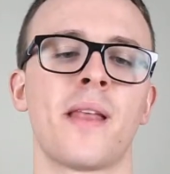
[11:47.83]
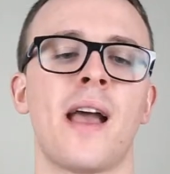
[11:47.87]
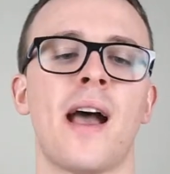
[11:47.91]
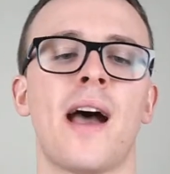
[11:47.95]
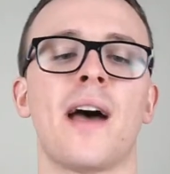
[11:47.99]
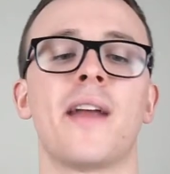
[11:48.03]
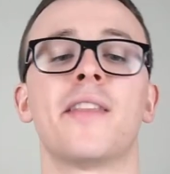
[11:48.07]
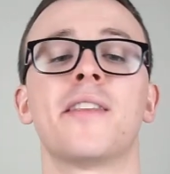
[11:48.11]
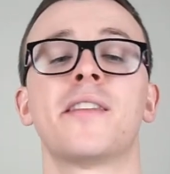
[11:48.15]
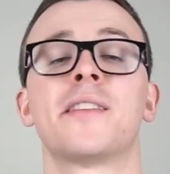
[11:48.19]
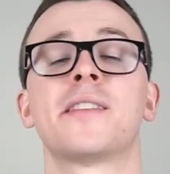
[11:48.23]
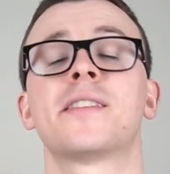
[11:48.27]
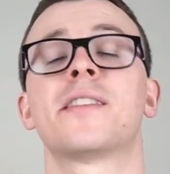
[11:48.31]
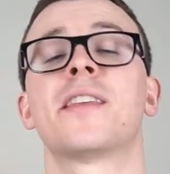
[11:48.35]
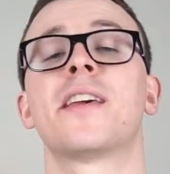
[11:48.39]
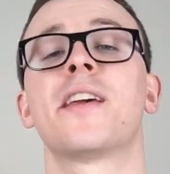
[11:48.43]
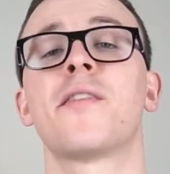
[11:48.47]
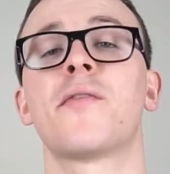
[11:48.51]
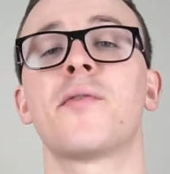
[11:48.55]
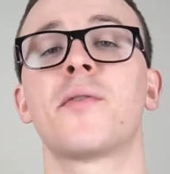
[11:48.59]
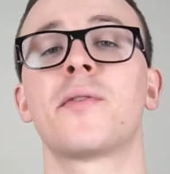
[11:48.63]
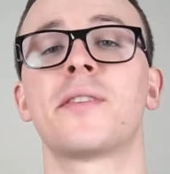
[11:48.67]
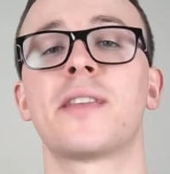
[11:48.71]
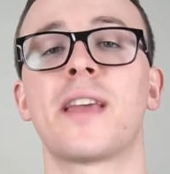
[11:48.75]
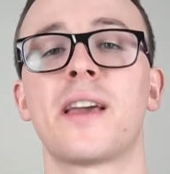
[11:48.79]
And there's the
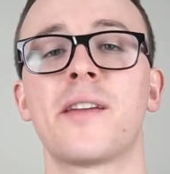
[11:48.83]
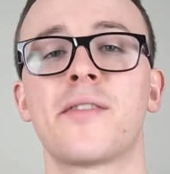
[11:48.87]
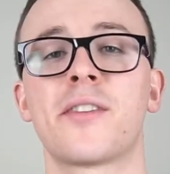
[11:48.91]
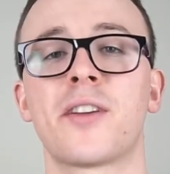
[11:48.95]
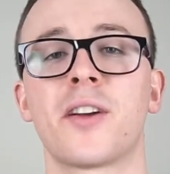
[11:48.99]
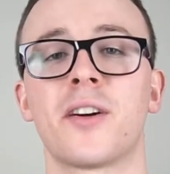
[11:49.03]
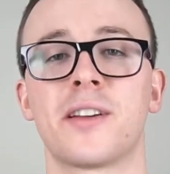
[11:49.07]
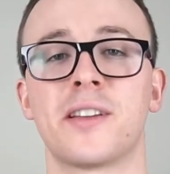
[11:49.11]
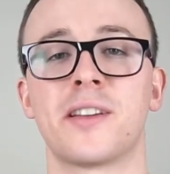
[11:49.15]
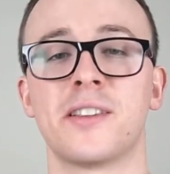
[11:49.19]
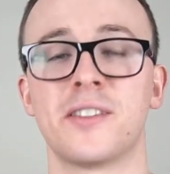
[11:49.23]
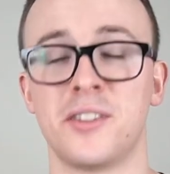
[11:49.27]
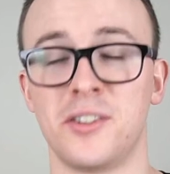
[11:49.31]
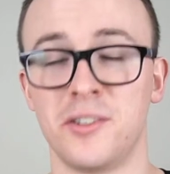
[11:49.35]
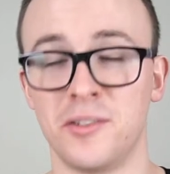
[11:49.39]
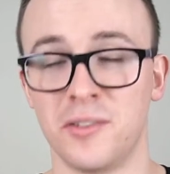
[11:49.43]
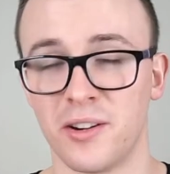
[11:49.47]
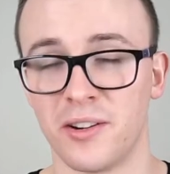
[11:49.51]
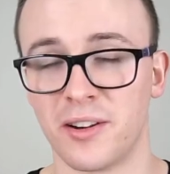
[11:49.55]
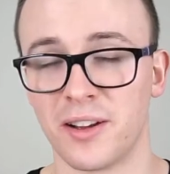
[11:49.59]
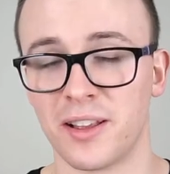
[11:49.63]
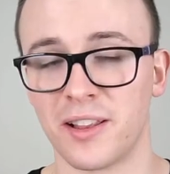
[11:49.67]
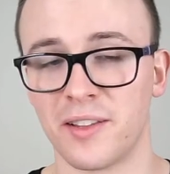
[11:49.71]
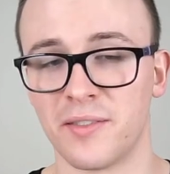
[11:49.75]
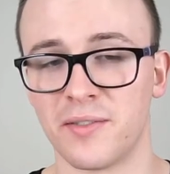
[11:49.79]
other one, Dave Goggins. You
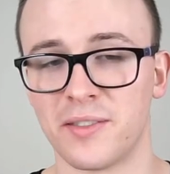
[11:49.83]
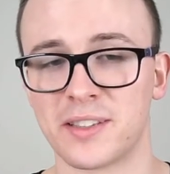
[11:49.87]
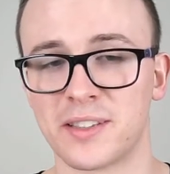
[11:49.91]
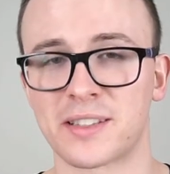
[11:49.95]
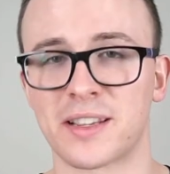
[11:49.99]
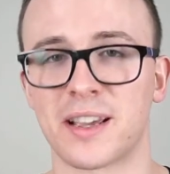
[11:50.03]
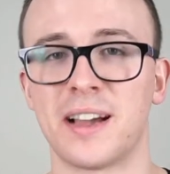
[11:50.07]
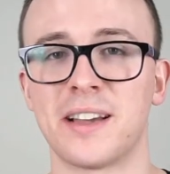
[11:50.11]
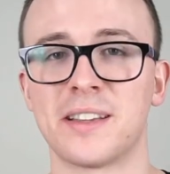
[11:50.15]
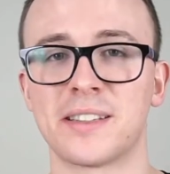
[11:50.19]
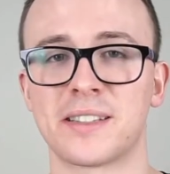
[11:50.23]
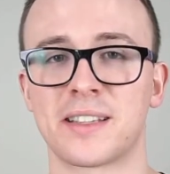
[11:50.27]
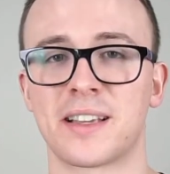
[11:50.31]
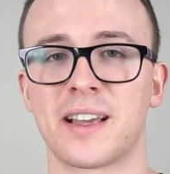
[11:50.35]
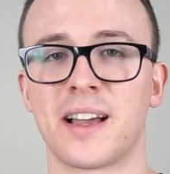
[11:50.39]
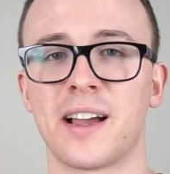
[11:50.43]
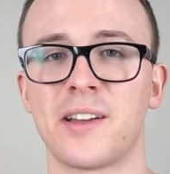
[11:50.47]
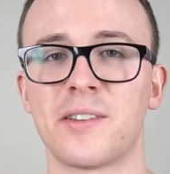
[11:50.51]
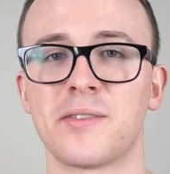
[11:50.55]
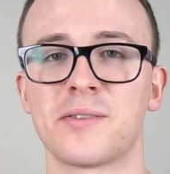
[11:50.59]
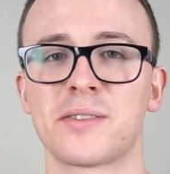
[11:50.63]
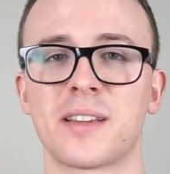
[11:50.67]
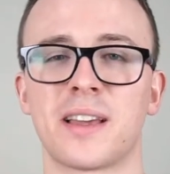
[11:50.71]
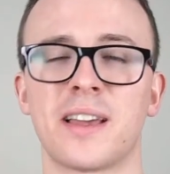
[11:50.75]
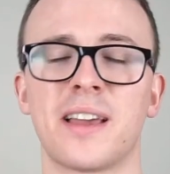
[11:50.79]
know I love this guy. It's the guy
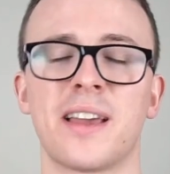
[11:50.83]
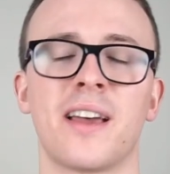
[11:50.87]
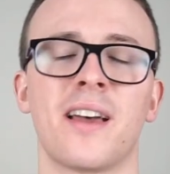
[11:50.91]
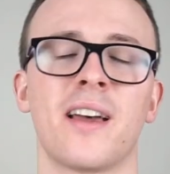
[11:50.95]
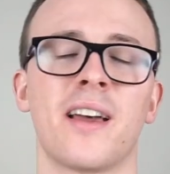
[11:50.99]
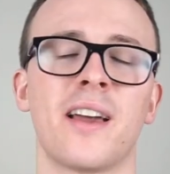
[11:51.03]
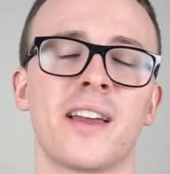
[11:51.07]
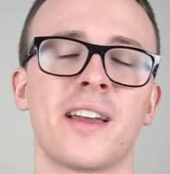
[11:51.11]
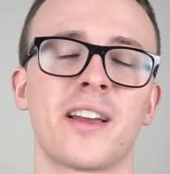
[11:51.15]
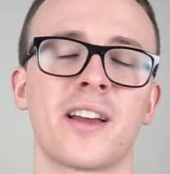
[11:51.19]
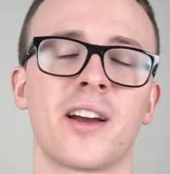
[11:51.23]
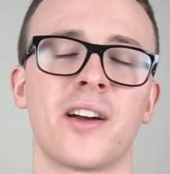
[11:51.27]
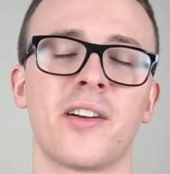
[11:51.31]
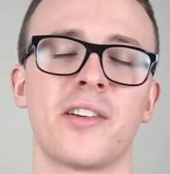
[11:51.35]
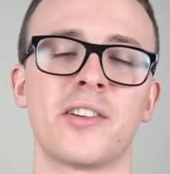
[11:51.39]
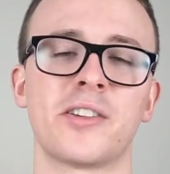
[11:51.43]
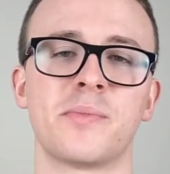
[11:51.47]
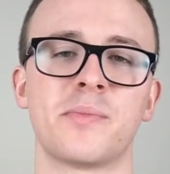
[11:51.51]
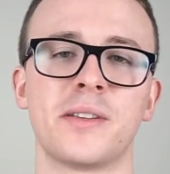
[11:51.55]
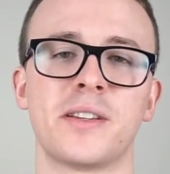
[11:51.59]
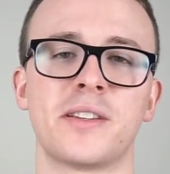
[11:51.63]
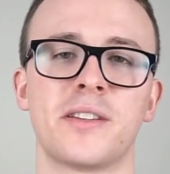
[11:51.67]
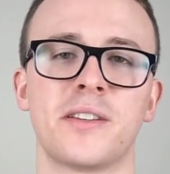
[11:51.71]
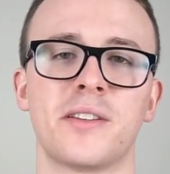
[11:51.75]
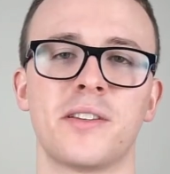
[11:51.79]
who's encouraged
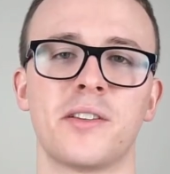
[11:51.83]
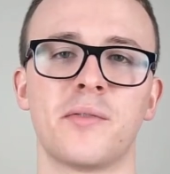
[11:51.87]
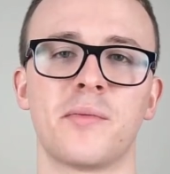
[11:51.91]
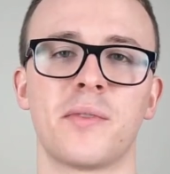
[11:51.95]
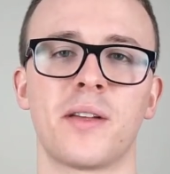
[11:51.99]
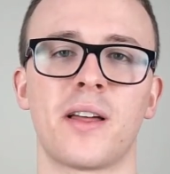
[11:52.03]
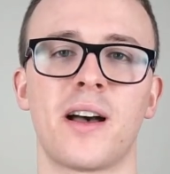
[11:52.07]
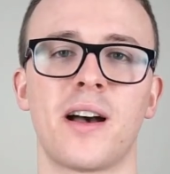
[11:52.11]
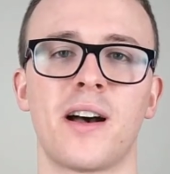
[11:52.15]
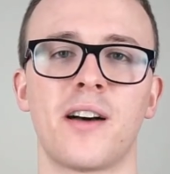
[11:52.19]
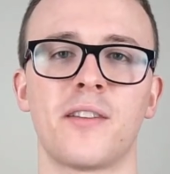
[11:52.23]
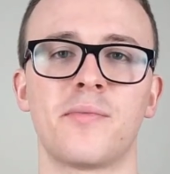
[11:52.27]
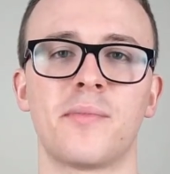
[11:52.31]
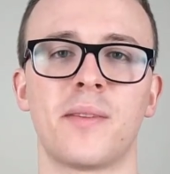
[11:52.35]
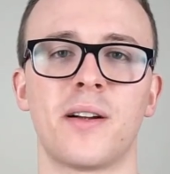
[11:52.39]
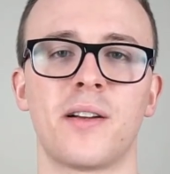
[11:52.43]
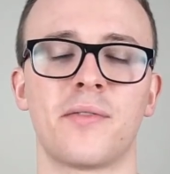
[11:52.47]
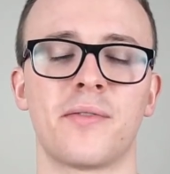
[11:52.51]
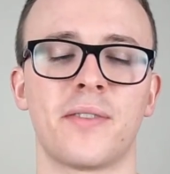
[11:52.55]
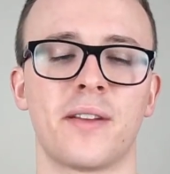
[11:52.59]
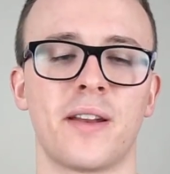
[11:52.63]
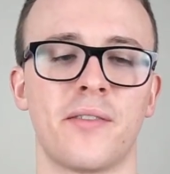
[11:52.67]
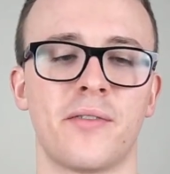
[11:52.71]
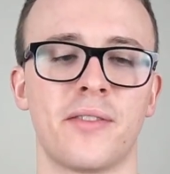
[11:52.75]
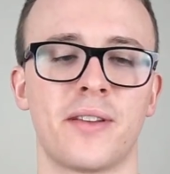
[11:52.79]
me to do a half
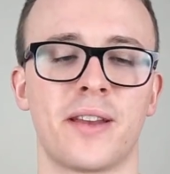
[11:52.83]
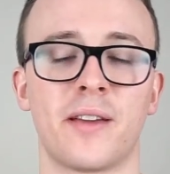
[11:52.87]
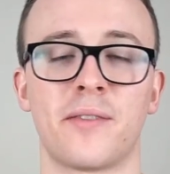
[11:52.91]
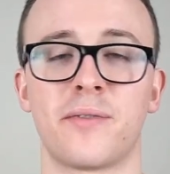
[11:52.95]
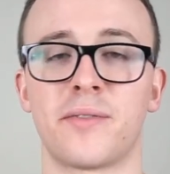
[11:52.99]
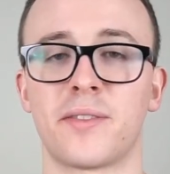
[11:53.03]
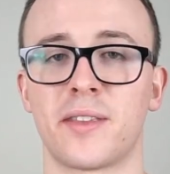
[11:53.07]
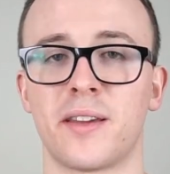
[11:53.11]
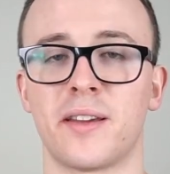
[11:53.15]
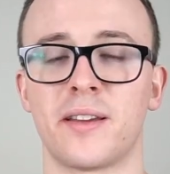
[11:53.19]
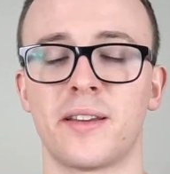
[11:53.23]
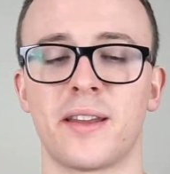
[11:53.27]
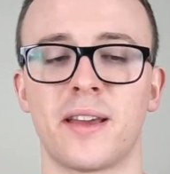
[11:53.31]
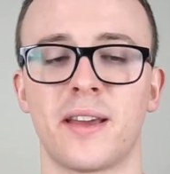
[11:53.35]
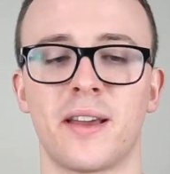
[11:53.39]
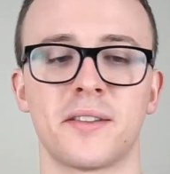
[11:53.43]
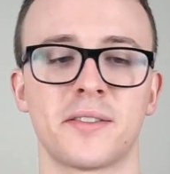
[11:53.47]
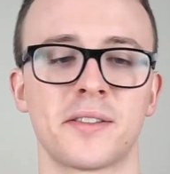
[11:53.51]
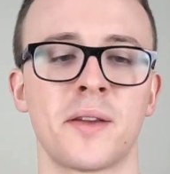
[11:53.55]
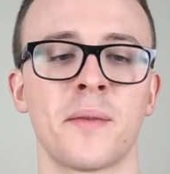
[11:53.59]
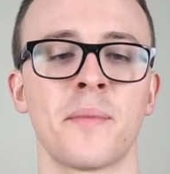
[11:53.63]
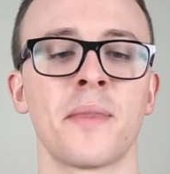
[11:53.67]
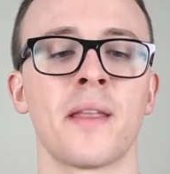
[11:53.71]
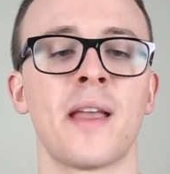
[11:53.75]
marathon every day for 30 days.